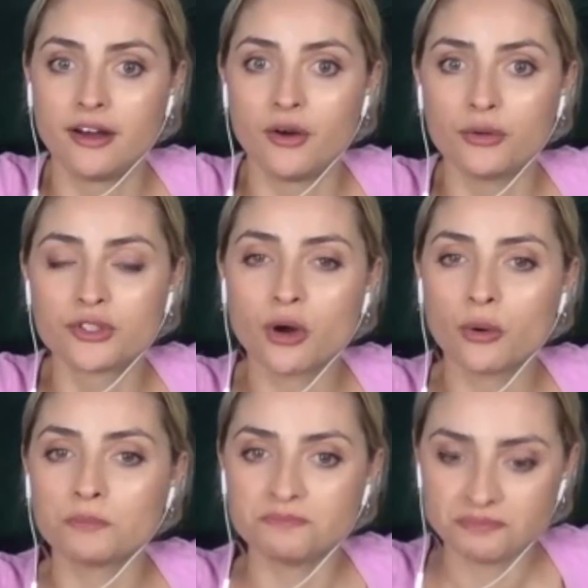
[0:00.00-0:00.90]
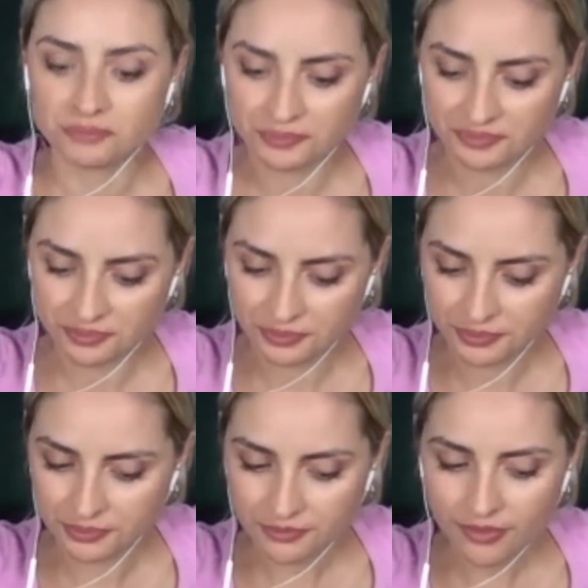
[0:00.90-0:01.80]
So
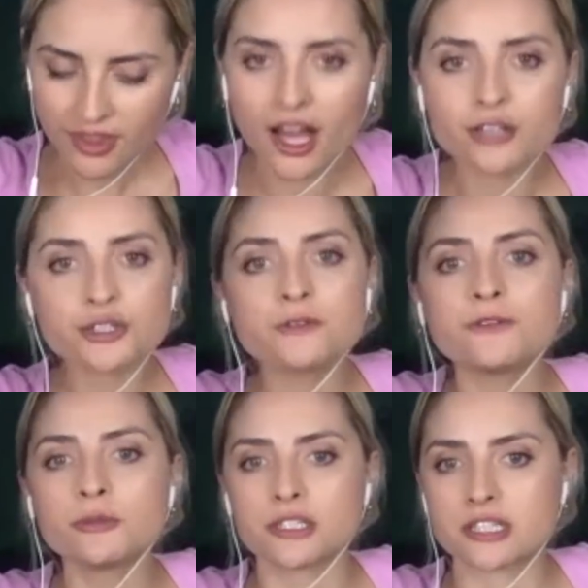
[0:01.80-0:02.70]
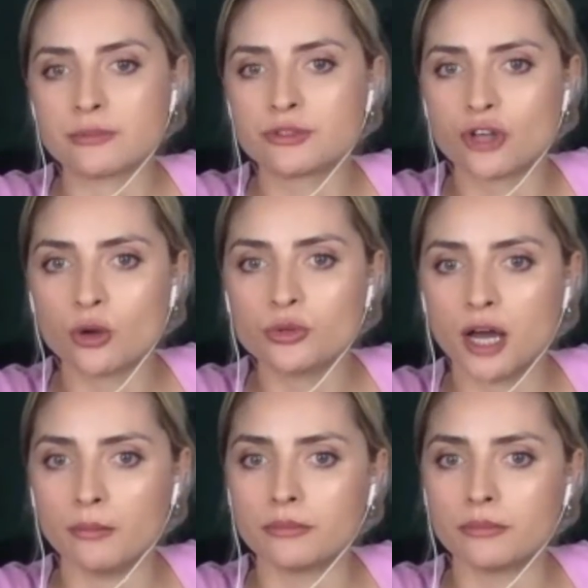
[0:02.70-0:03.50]
I should have filmed this. I'm so dumb.